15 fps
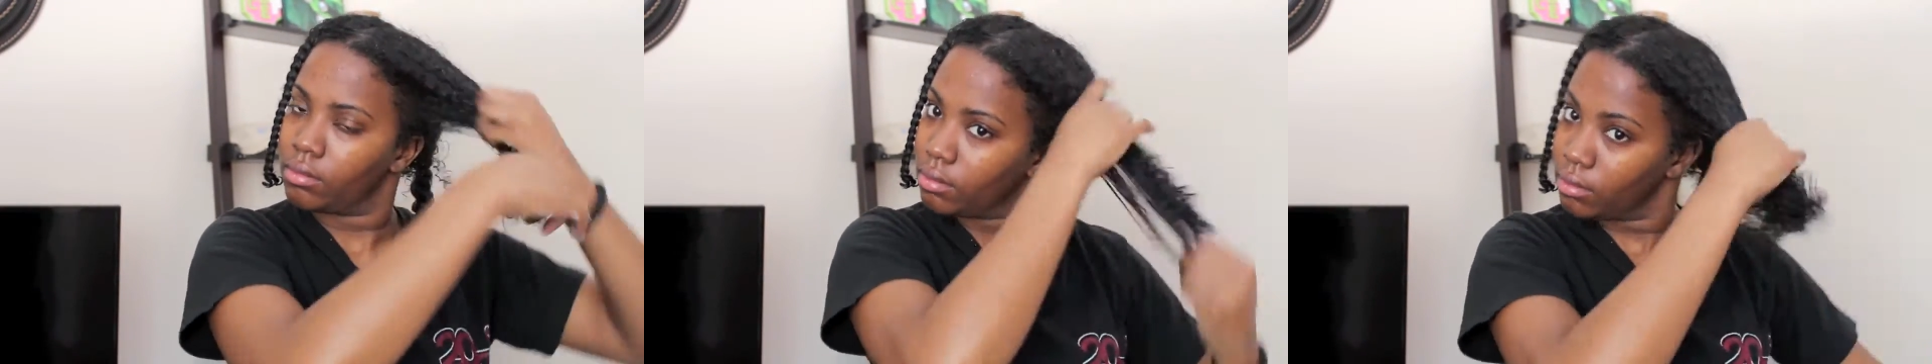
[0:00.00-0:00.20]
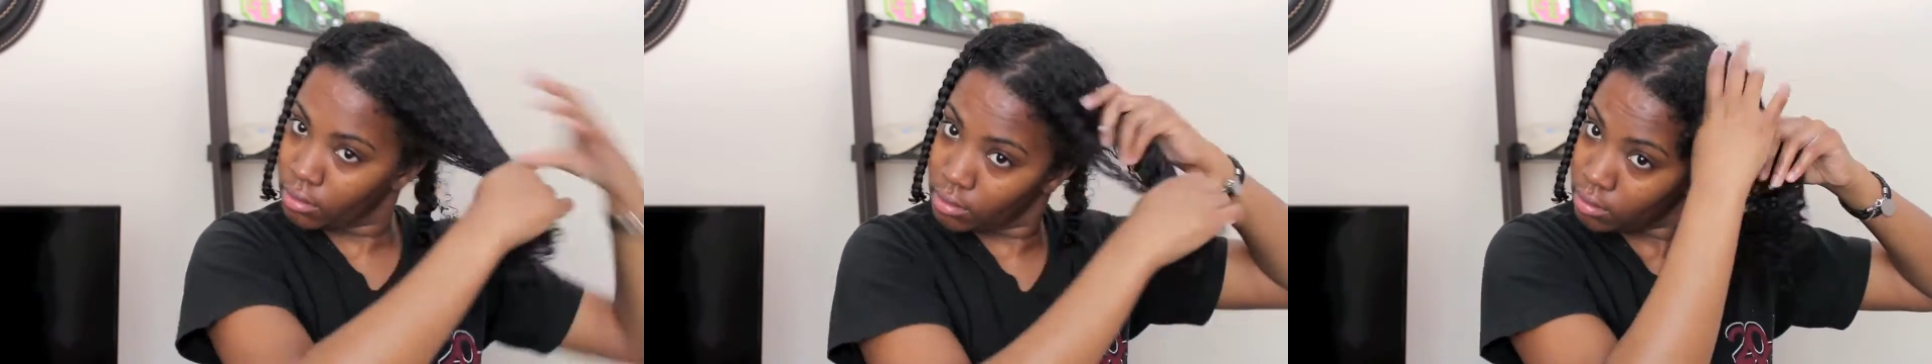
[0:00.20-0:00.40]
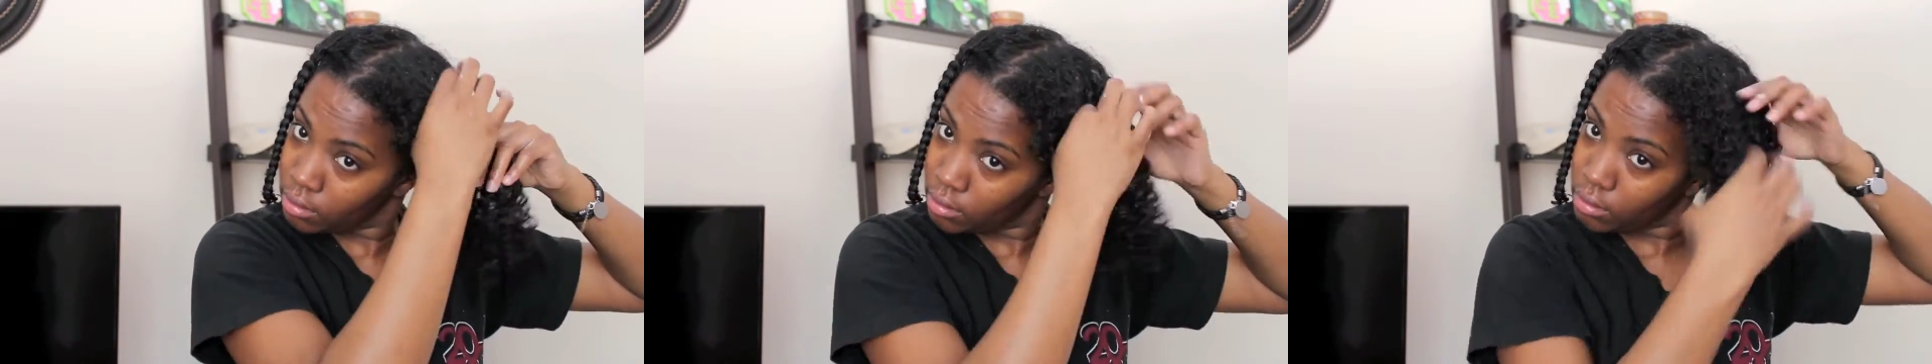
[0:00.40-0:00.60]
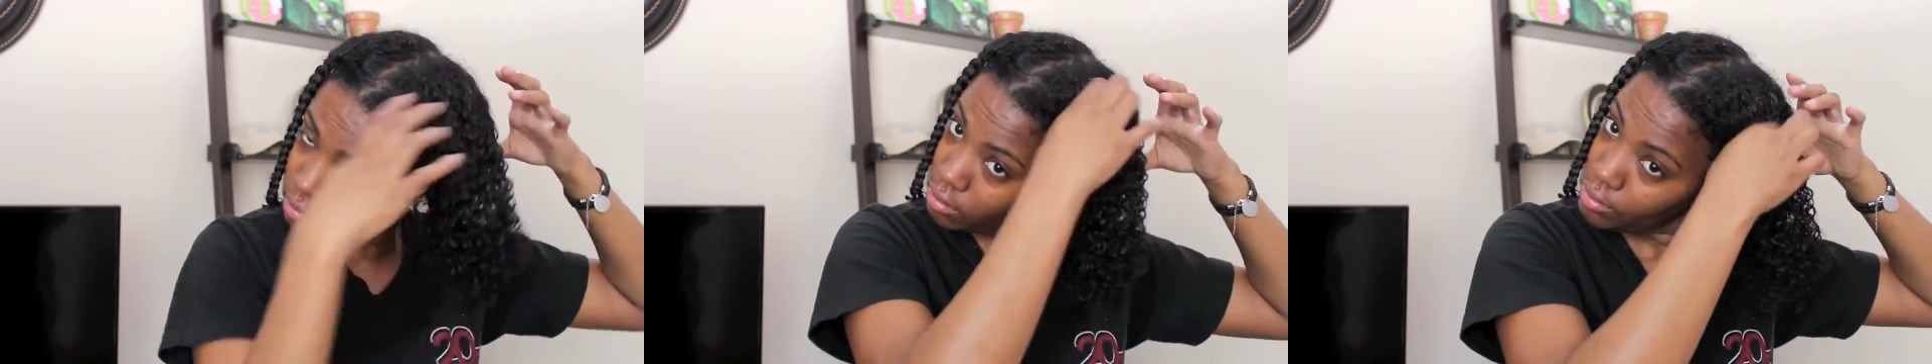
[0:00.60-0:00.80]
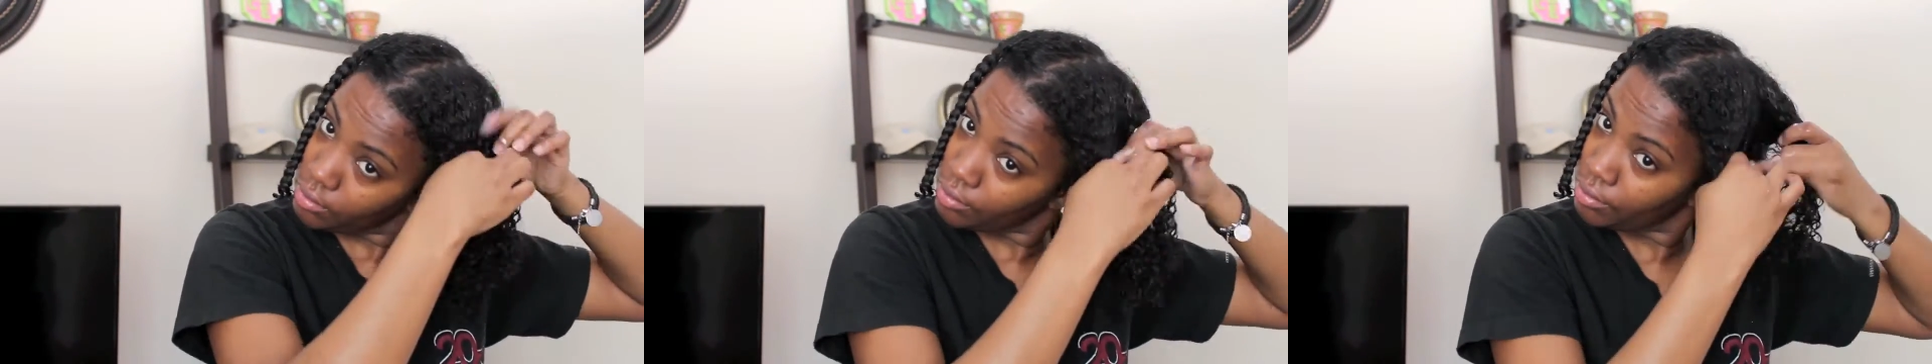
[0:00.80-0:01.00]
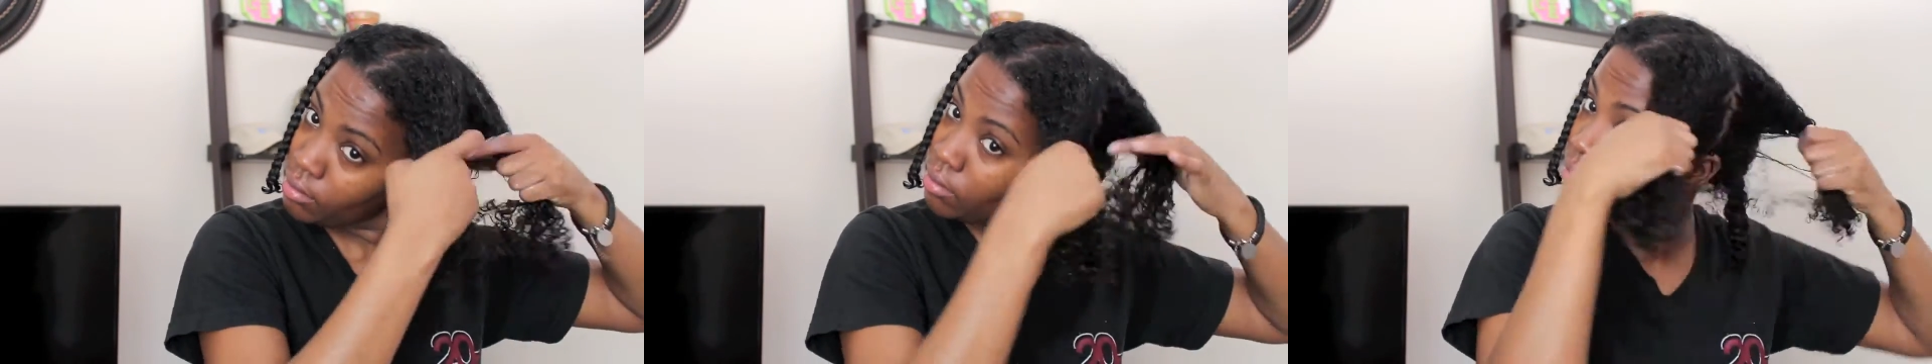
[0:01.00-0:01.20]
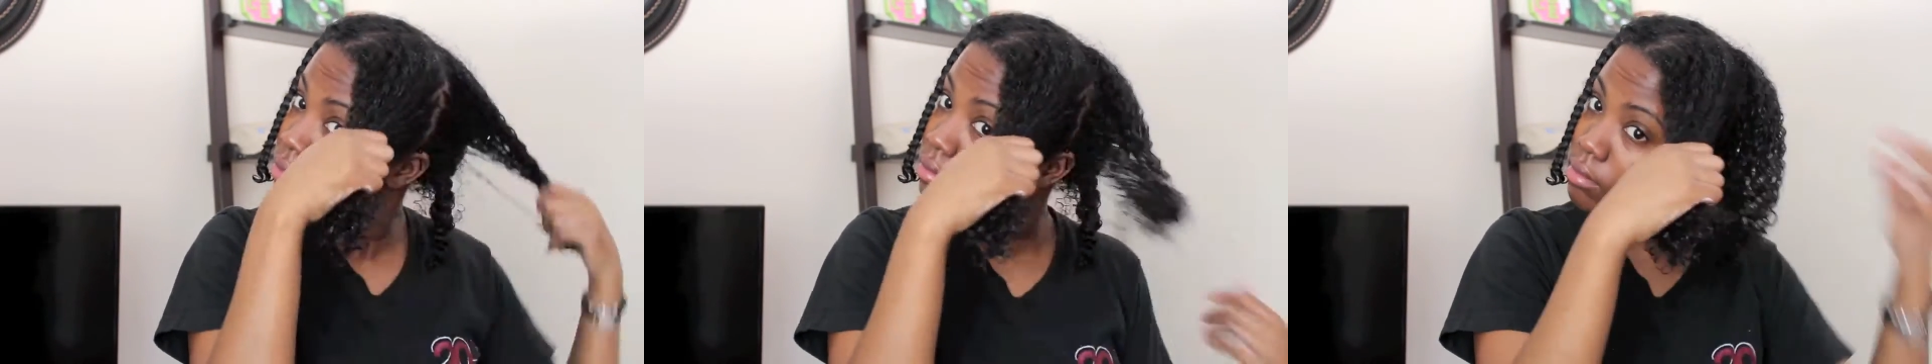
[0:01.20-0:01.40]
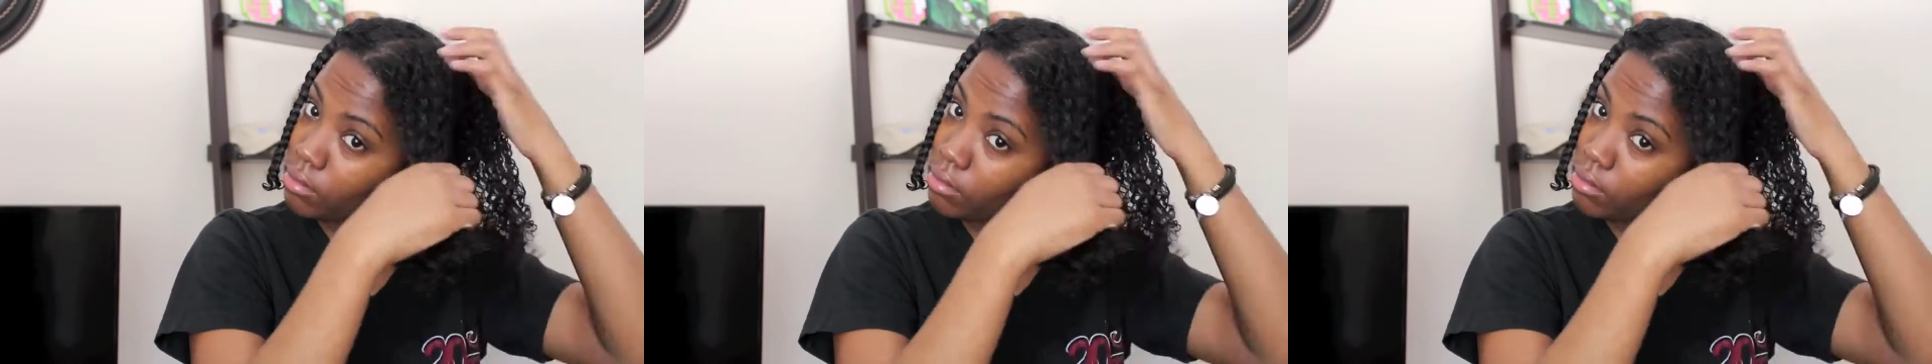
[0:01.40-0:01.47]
on to the next section,